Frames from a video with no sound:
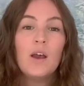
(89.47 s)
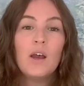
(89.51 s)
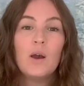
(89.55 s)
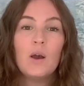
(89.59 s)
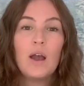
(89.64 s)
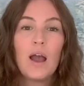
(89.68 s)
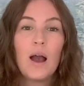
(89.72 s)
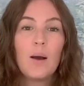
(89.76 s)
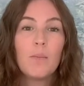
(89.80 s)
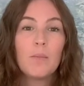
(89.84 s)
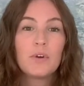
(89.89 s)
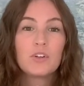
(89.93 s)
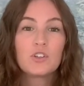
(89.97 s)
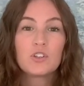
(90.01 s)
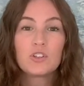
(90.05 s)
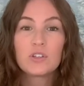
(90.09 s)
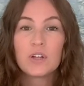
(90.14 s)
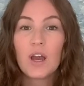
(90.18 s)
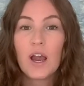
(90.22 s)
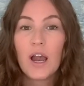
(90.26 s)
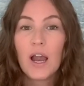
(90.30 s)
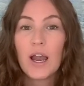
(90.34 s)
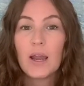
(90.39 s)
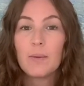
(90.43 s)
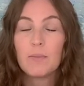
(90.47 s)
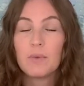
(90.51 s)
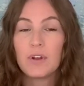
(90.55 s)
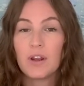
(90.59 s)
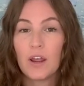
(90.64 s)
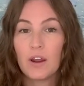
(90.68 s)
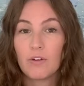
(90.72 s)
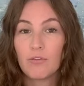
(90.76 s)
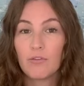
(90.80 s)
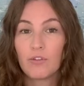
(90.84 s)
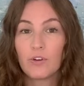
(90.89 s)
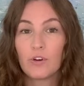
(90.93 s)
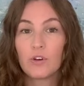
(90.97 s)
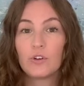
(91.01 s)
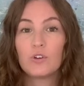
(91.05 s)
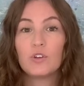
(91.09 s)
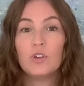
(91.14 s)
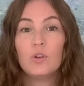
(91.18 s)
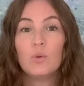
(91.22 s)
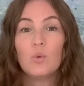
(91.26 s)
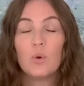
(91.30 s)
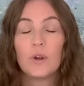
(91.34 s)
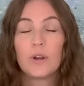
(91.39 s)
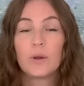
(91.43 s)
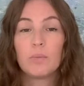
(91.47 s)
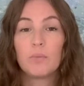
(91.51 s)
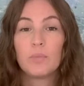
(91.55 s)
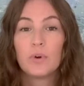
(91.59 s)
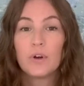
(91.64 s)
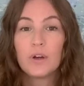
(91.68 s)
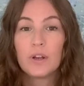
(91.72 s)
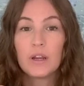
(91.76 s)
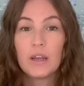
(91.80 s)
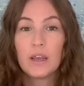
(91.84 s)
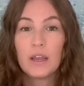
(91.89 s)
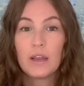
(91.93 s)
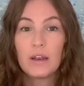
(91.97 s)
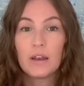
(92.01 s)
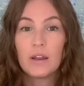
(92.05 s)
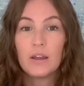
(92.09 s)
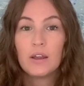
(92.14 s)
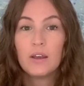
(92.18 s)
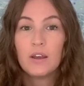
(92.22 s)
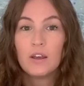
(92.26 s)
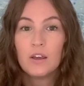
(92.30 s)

How much time and effort do you want to put in